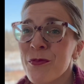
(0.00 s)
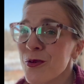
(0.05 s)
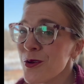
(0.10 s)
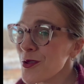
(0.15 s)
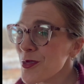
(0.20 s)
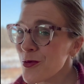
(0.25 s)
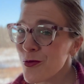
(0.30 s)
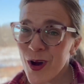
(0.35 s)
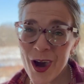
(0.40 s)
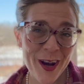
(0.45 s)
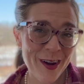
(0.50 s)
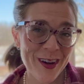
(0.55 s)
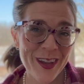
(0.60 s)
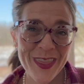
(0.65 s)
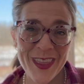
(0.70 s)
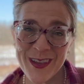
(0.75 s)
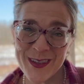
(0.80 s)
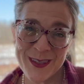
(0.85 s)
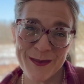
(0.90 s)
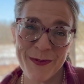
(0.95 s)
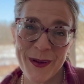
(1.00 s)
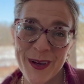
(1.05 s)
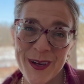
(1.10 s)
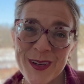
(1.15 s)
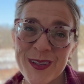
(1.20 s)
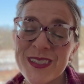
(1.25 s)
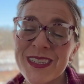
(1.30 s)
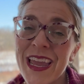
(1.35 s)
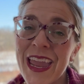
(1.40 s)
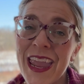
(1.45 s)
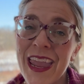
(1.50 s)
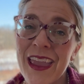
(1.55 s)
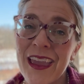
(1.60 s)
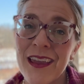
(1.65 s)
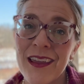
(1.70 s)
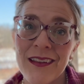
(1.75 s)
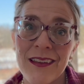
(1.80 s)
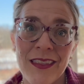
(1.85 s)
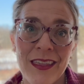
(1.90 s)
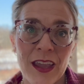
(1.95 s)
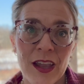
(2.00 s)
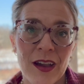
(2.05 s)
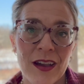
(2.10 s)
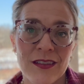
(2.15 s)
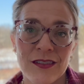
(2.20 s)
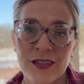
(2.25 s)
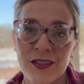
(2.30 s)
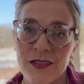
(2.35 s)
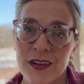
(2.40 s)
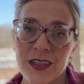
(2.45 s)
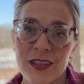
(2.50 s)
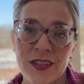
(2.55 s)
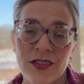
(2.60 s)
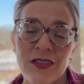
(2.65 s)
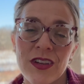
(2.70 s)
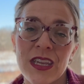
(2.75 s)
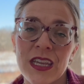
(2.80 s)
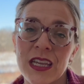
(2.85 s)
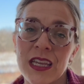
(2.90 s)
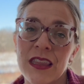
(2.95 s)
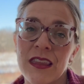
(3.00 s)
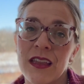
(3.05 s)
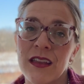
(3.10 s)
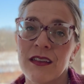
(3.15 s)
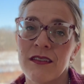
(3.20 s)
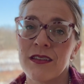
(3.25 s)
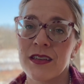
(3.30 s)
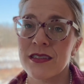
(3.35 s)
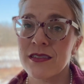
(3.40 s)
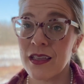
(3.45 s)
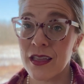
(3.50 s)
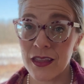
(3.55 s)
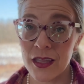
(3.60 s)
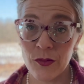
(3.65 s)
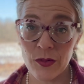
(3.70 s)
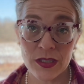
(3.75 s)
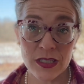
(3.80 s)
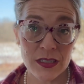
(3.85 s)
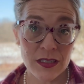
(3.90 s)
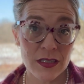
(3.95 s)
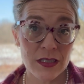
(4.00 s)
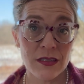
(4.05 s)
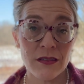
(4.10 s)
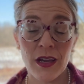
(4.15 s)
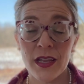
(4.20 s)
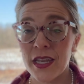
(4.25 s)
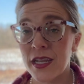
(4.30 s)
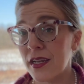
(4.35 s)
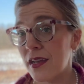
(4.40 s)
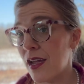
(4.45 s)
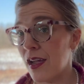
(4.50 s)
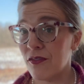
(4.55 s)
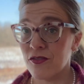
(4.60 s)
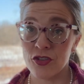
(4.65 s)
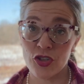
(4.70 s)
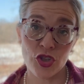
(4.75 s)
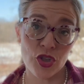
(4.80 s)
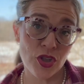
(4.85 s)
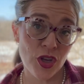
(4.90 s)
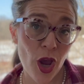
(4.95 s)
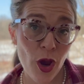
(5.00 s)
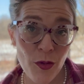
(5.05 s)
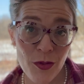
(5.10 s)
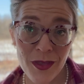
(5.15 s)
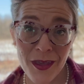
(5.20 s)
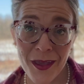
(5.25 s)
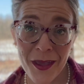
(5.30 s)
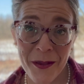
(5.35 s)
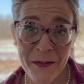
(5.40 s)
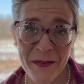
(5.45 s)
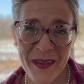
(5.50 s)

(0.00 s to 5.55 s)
Pour the water in those bowls and they got straight to drinking. They knew exactly what to do. I didn't have to show them.